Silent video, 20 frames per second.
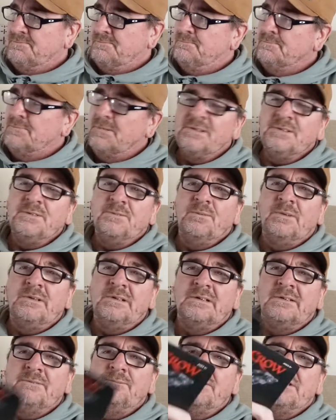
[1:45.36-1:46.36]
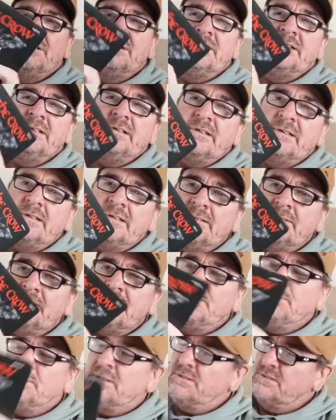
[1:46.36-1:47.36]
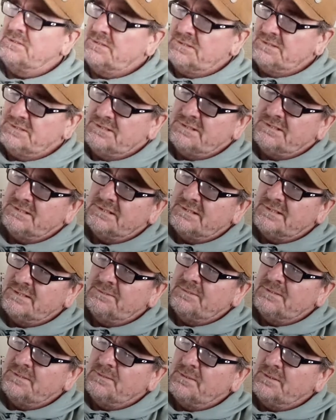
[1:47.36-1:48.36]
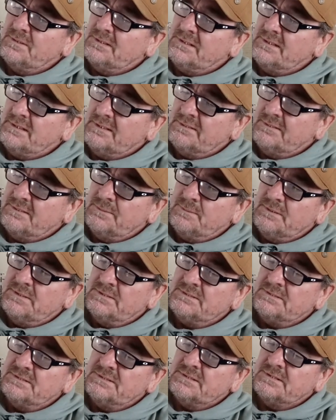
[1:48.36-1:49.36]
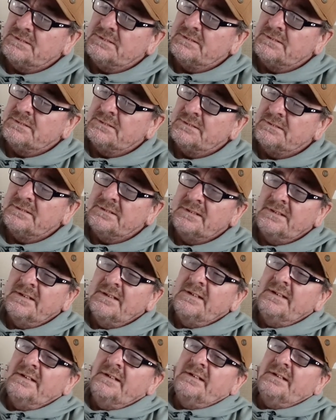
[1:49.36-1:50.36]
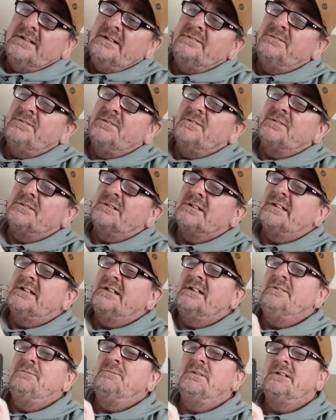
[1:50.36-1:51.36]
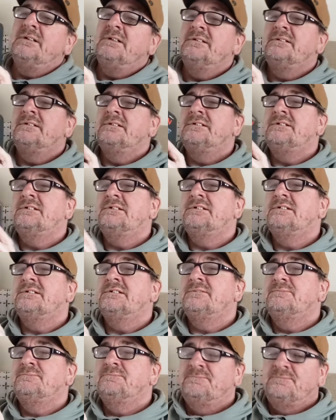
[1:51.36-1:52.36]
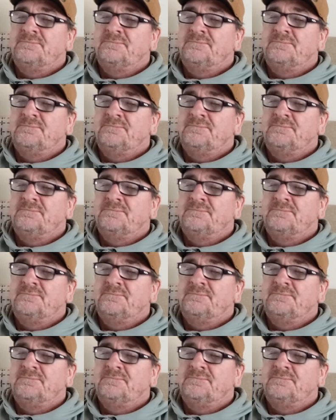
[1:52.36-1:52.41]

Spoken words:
more than welcome to take it out the box, if they want it out the box, or if you want to keep it in this